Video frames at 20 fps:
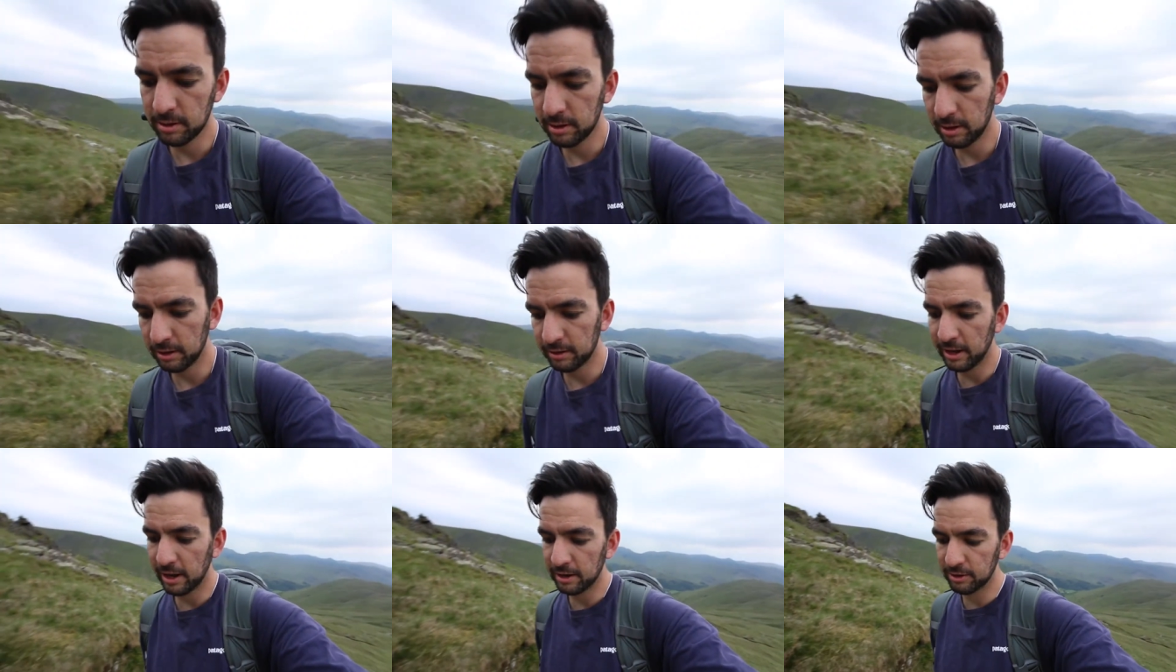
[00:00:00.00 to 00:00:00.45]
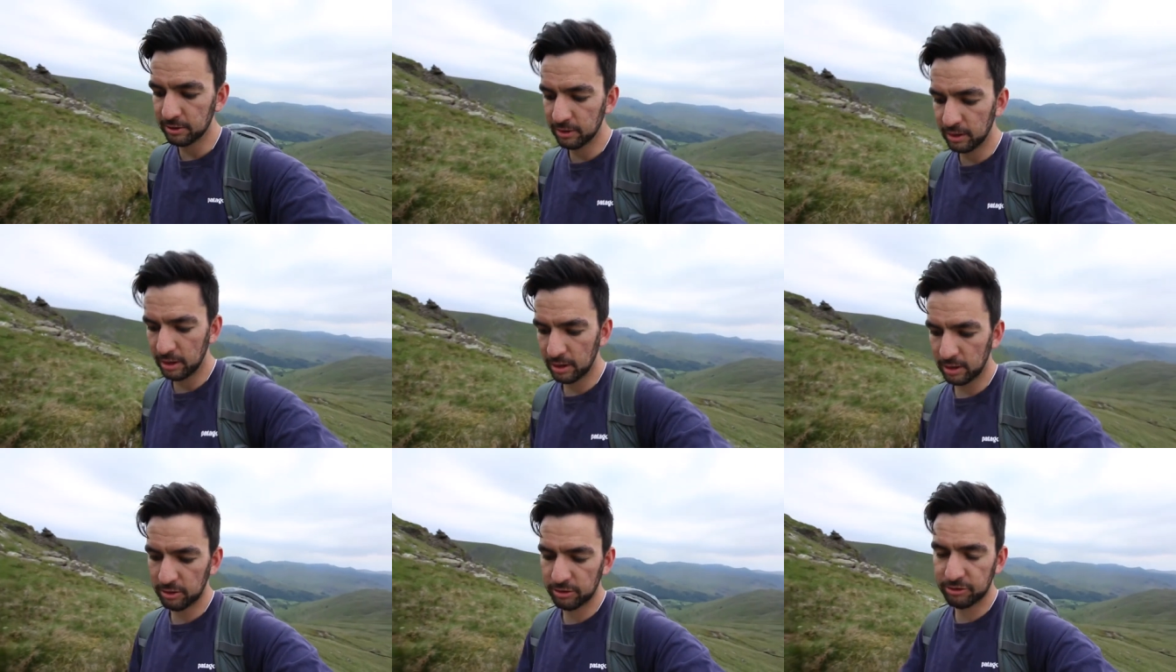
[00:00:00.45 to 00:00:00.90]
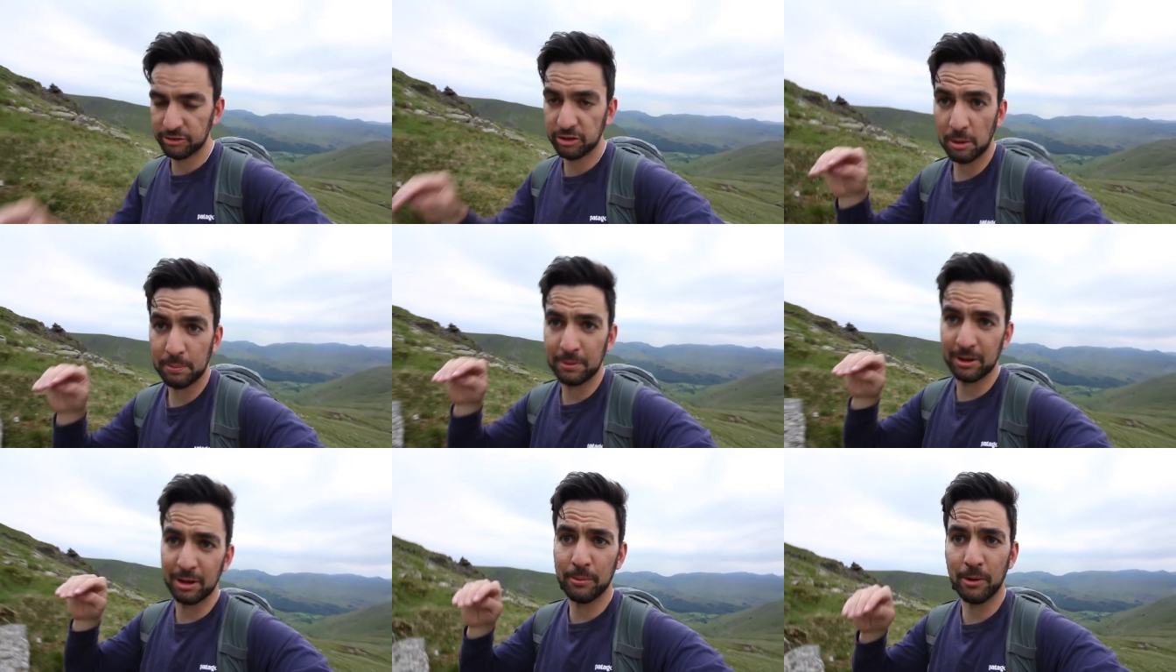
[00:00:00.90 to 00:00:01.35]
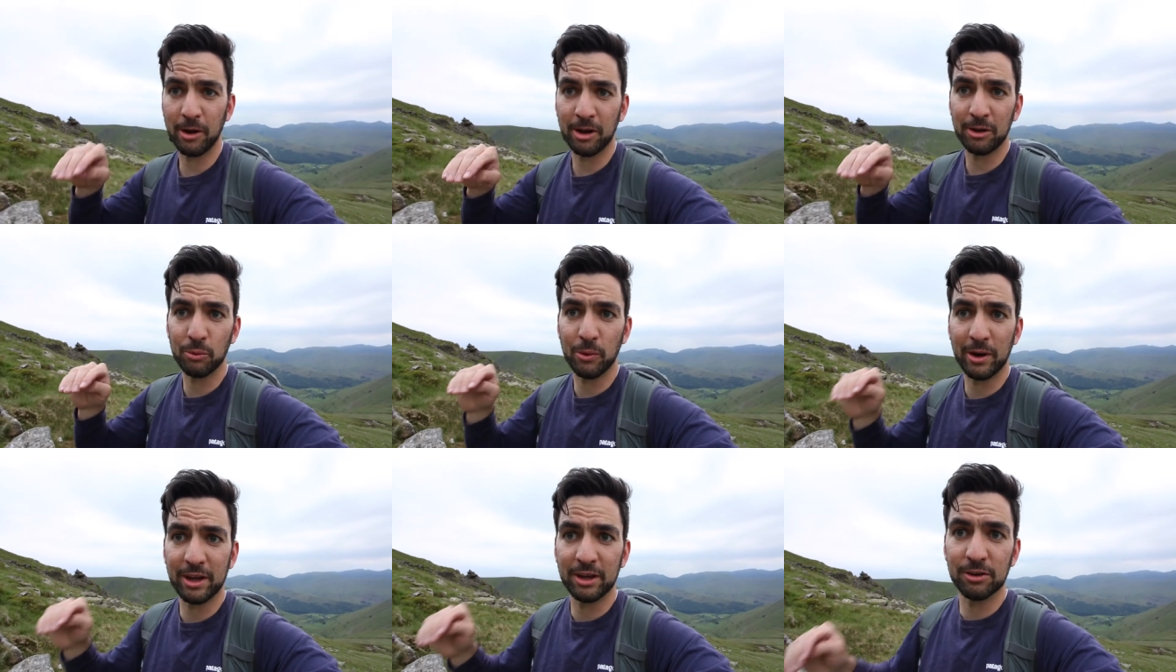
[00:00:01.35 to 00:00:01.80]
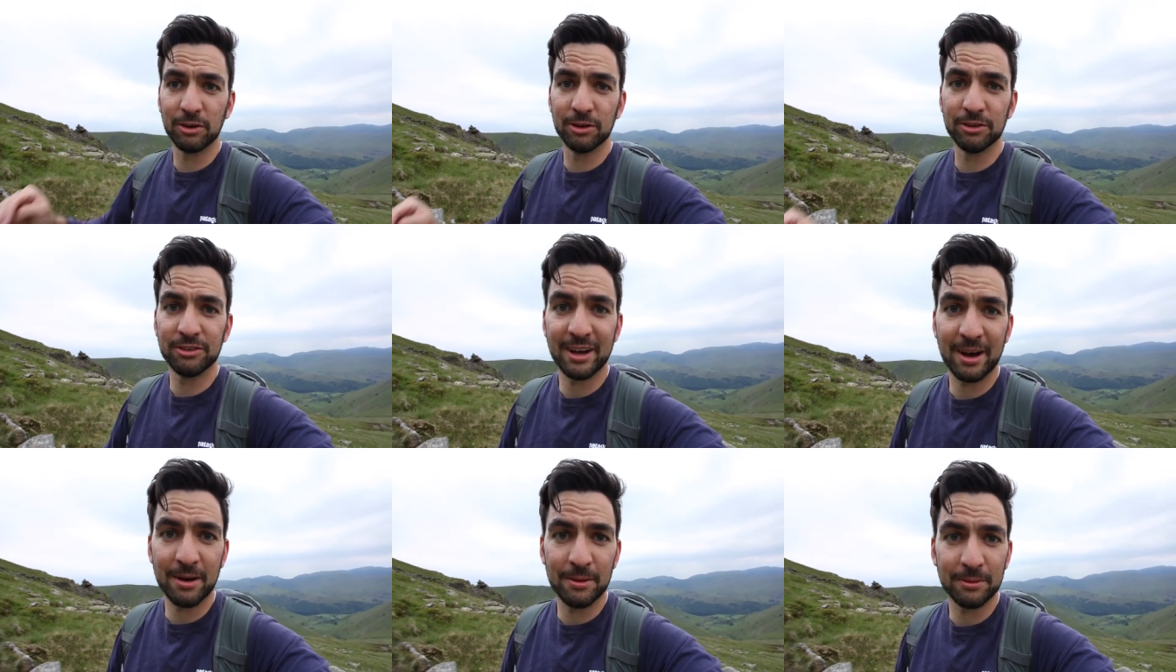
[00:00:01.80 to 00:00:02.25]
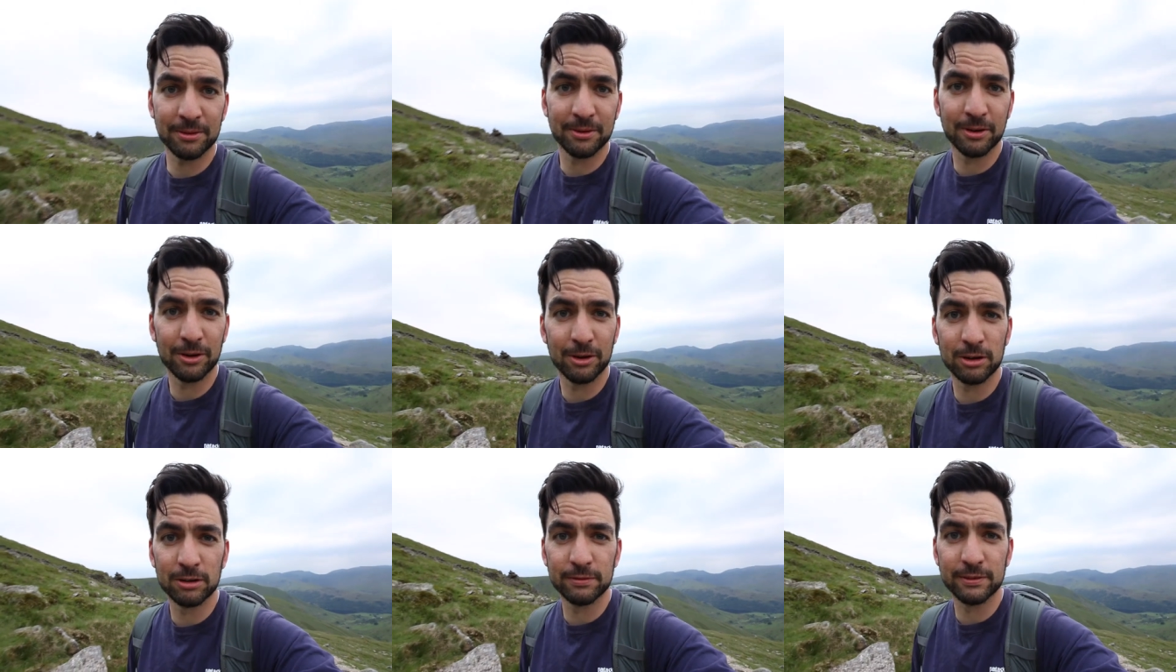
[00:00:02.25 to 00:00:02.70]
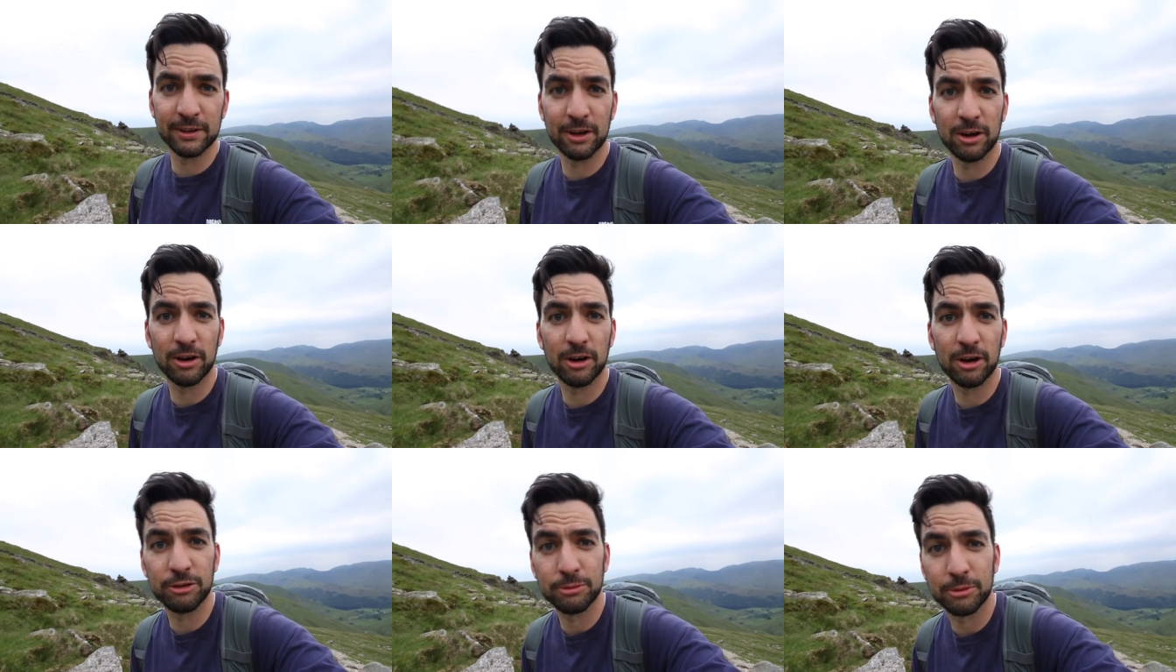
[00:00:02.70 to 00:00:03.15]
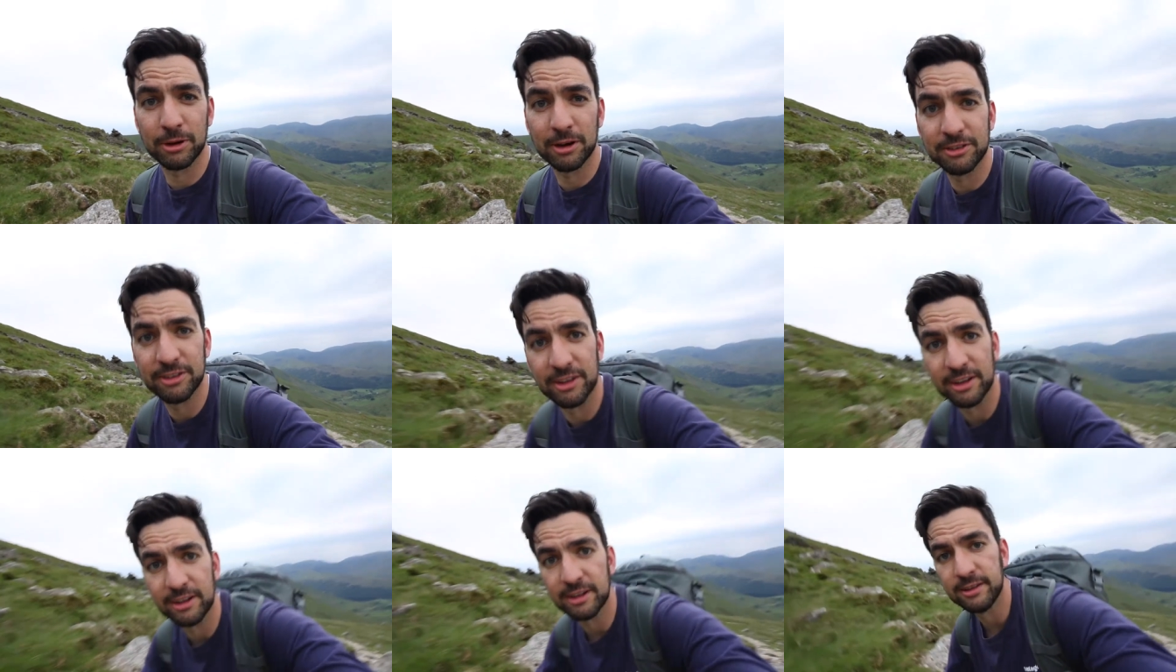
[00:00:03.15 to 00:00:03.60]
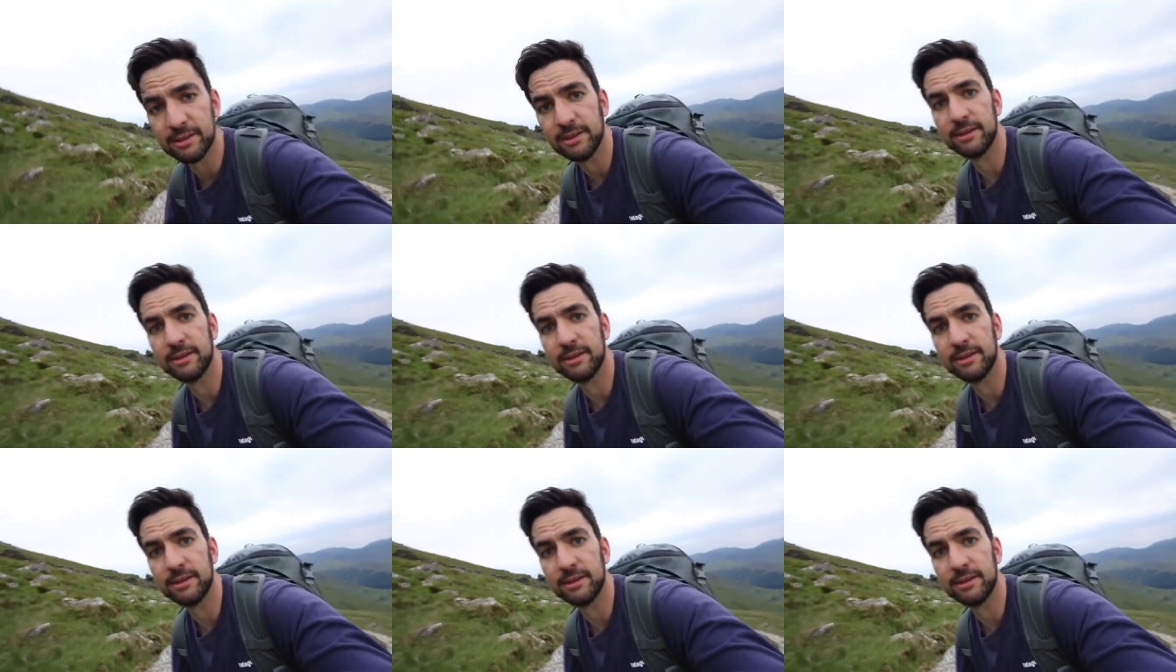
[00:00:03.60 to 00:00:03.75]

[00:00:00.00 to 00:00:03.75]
and then stop at the point where you look down over Hayeswater.